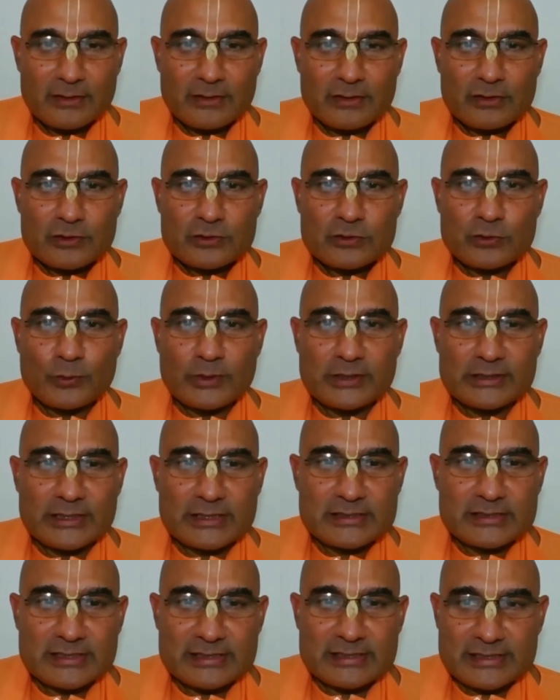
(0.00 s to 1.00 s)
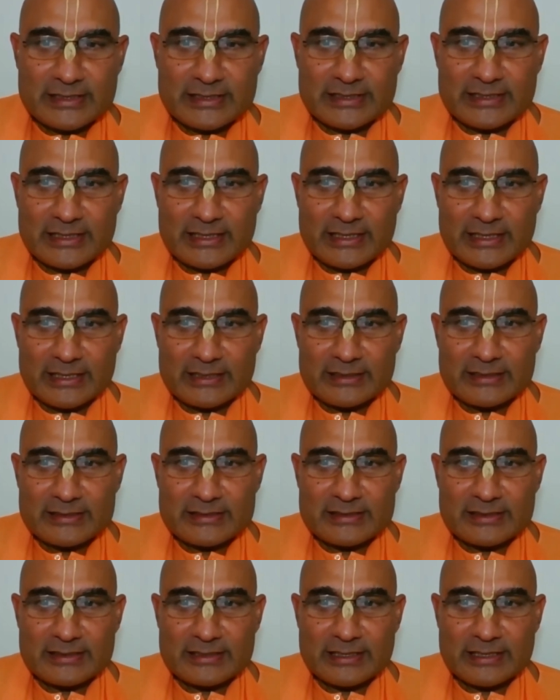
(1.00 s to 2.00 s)
So what does this indicate? This
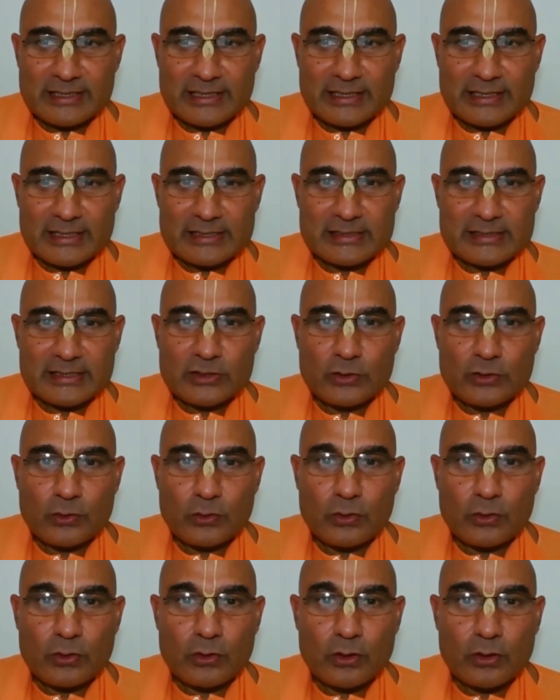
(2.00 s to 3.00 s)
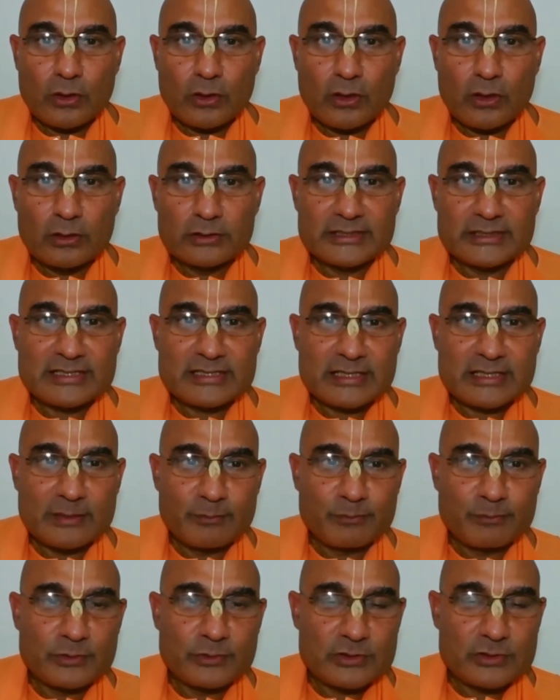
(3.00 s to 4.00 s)
indicates that all the
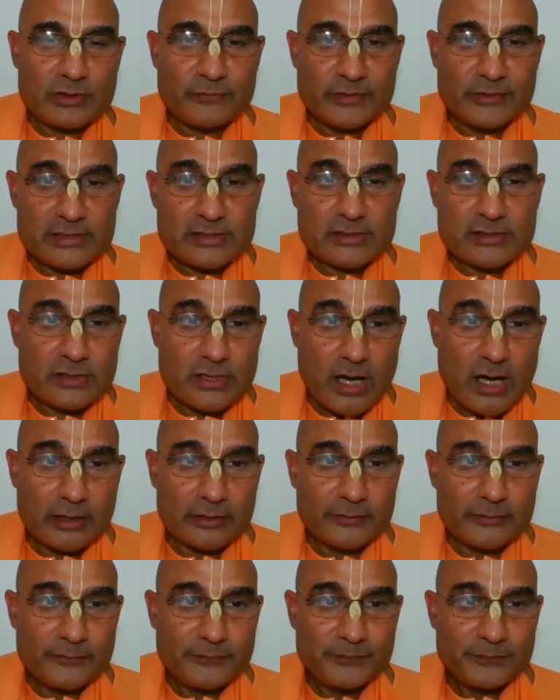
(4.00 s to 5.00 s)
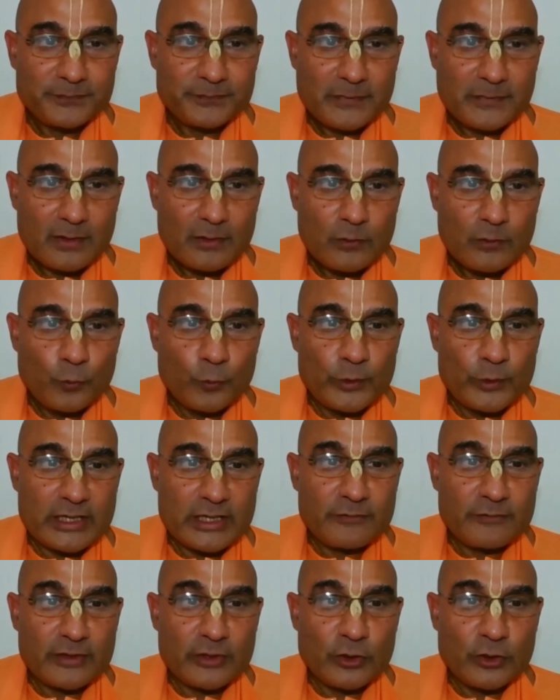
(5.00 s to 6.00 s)
temples of ISKCON,
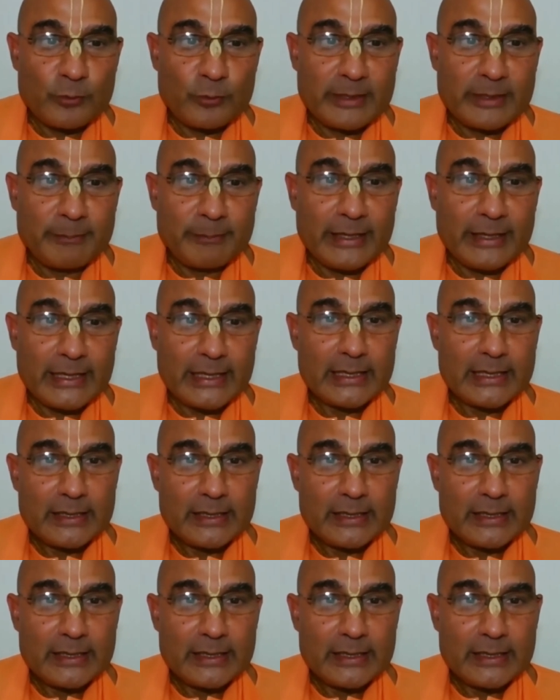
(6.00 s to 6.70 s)
wherever you may be,